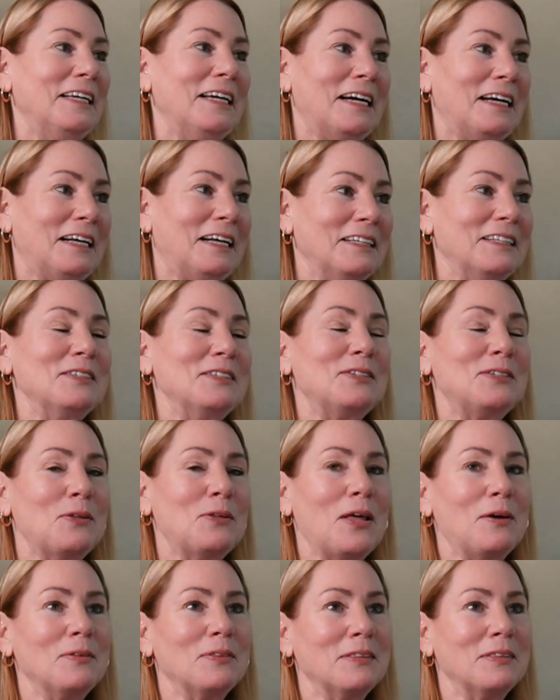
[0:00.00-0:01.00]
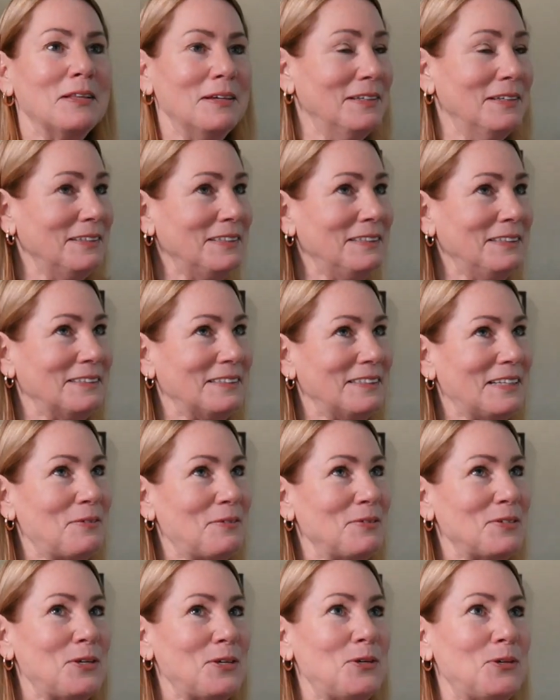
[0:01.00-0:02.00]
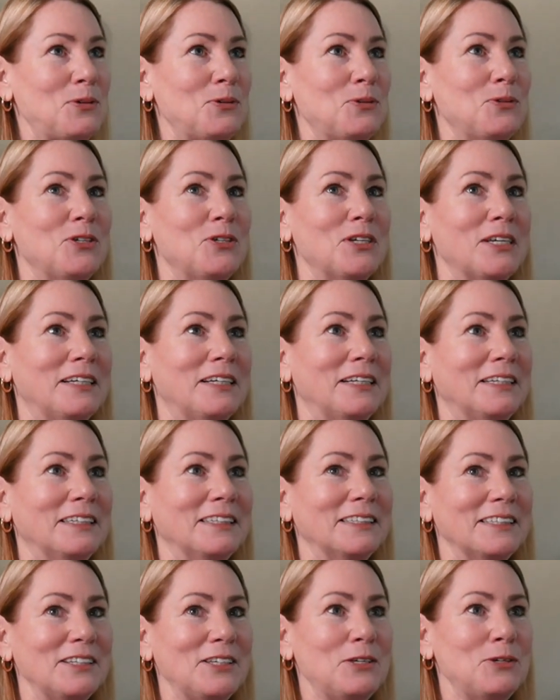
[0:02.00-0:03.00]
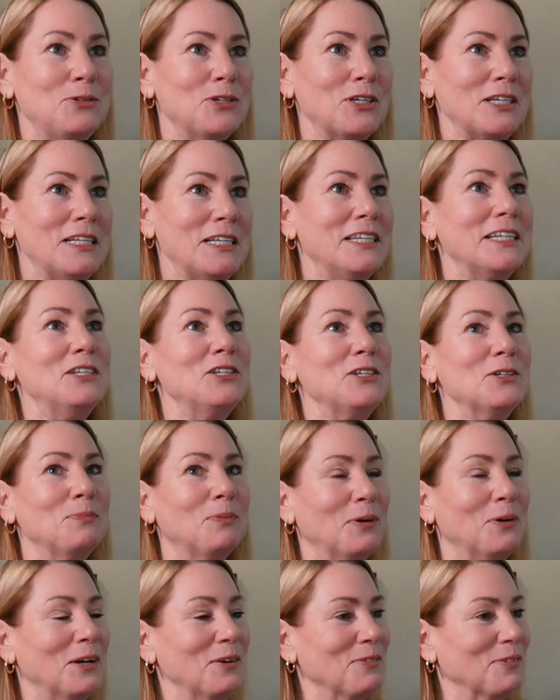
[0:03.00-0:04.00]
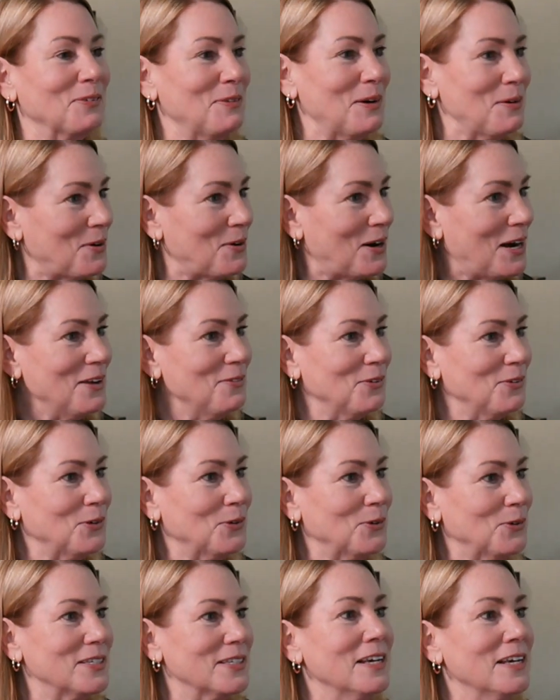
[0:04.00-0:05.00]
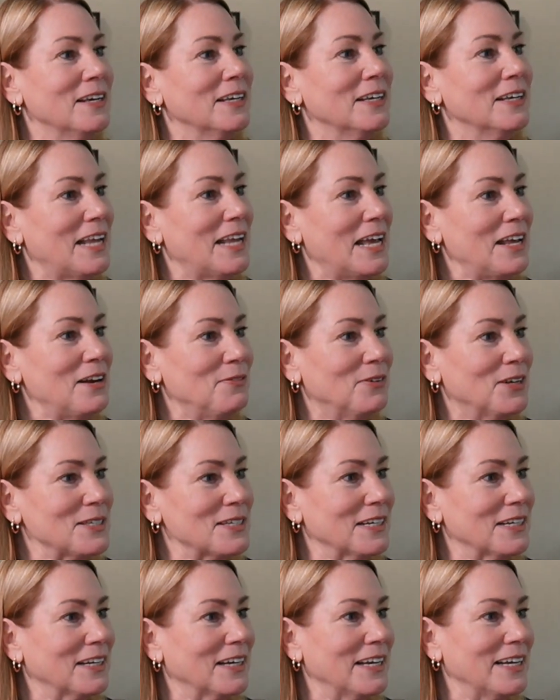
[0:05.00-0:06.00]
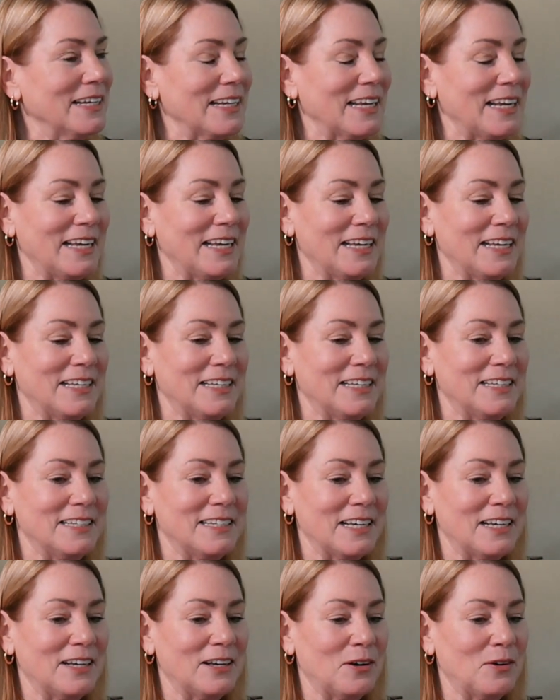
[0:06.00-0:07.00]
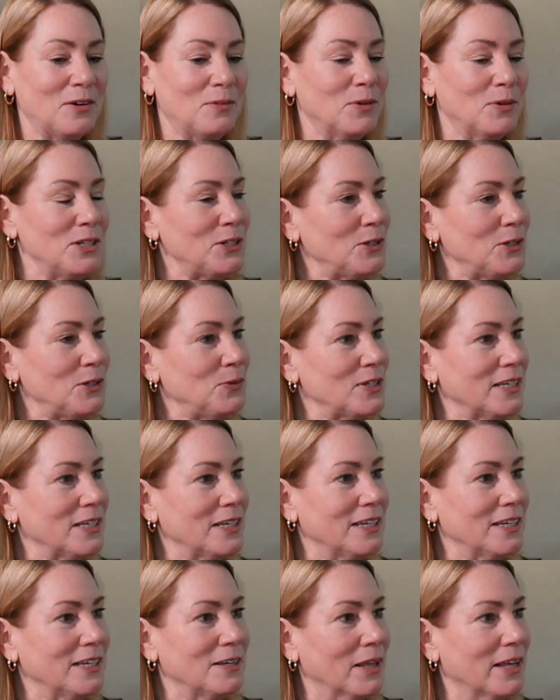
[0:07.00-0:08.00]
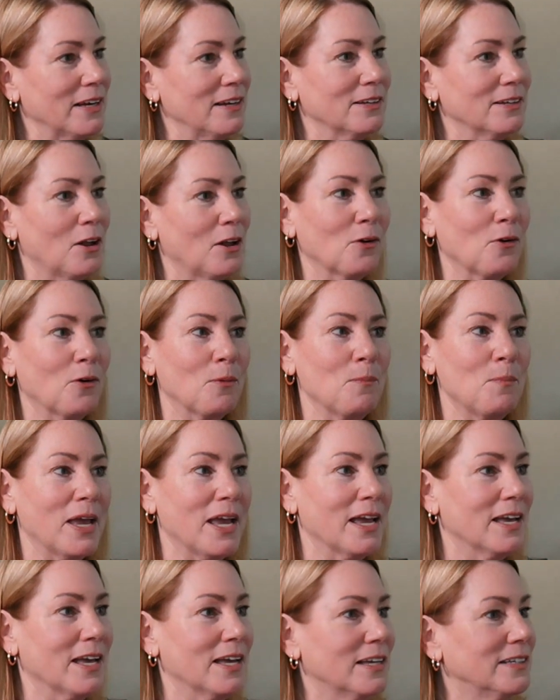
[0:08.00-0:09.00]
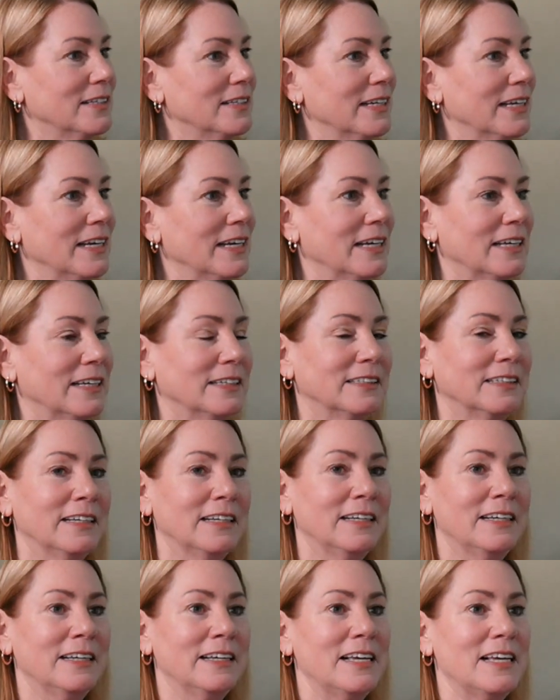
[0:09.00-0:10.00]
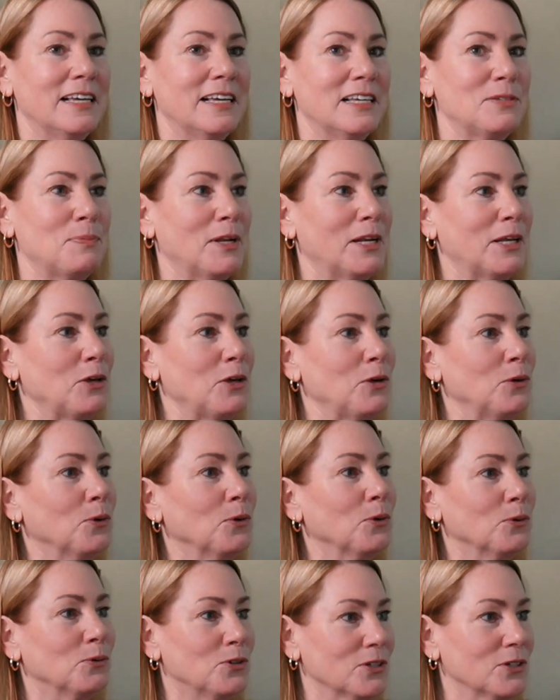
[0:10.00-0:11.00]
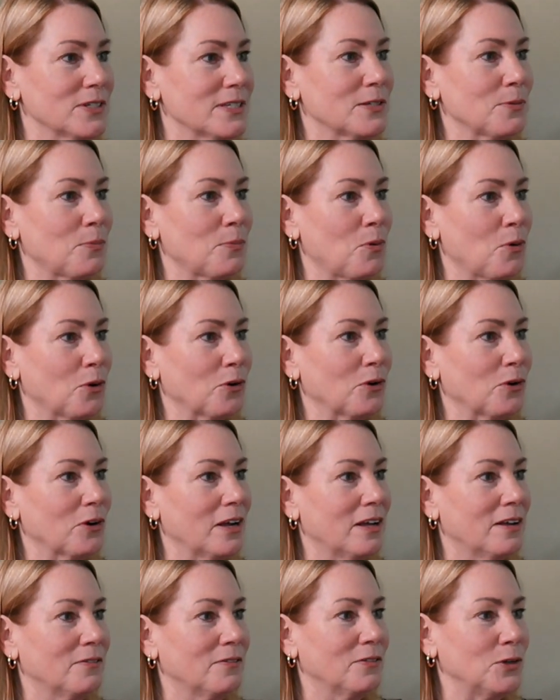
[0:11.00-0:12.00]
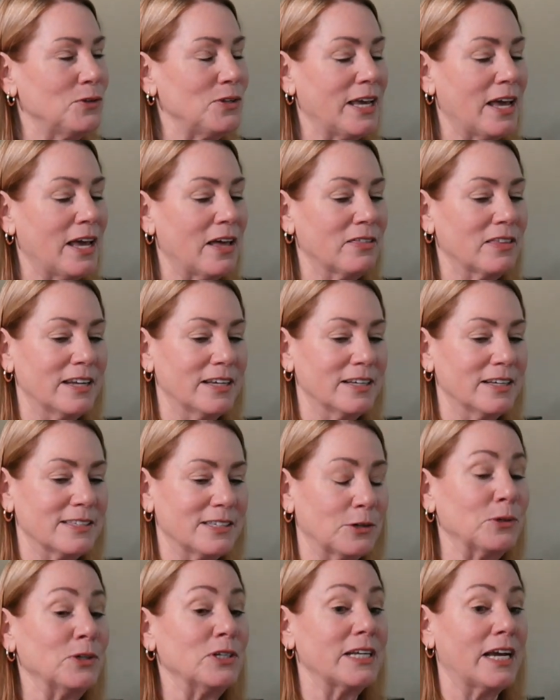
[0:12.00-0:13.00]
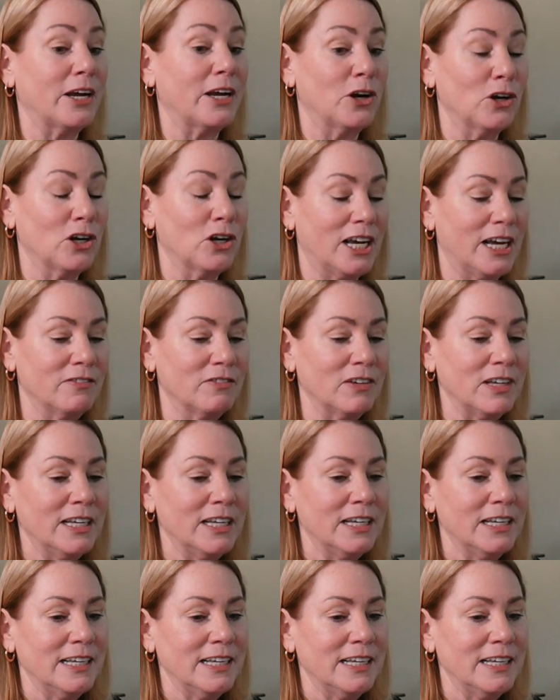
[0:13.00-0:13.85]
Yeah. So that that was a huge contention point for my wife, who is native Austinite and went to UT, played in Longhorn band, and has been a huge supporter of UT athletics her entire life.